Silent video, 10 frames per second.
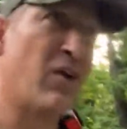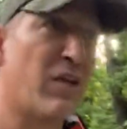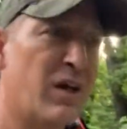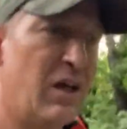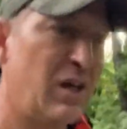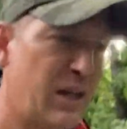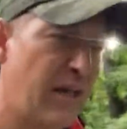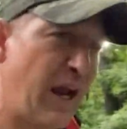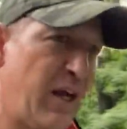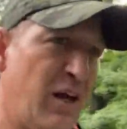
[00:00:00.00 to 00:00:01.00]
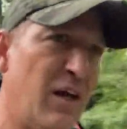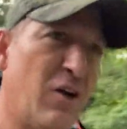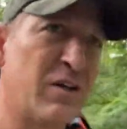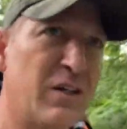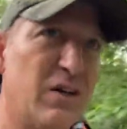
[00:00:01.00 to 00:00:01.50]
the cicadas are
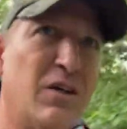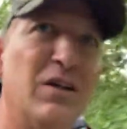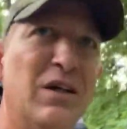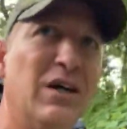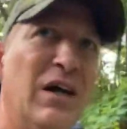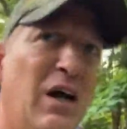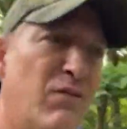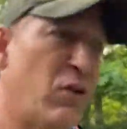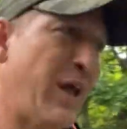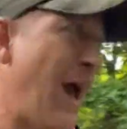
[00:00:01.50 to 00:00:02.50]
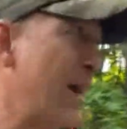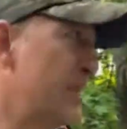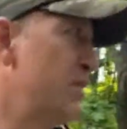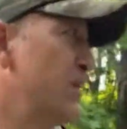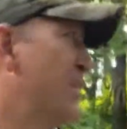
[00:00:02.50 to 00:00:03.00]
still fully
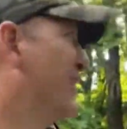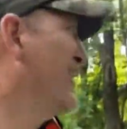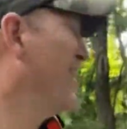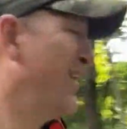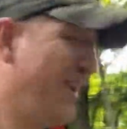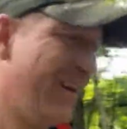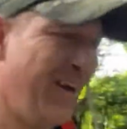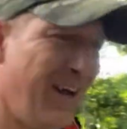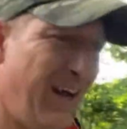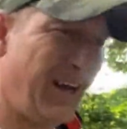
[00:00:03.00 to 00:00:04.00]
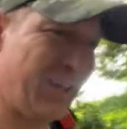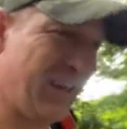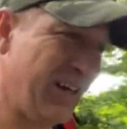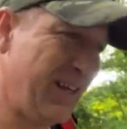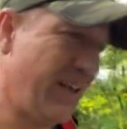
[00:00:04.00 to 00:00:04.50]
active. And uh,
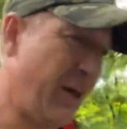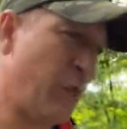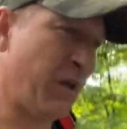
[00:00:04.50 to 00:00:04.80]
so that'll be an